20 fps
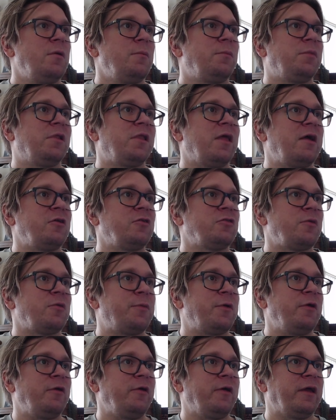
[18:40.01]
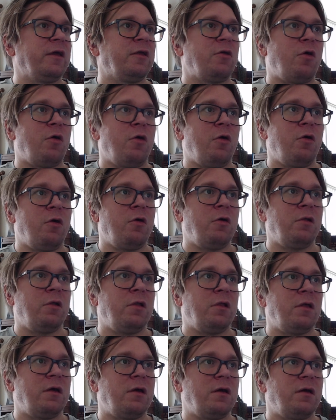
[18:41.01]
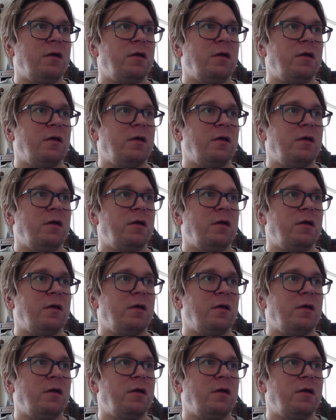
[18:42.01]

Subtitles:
players appearing in all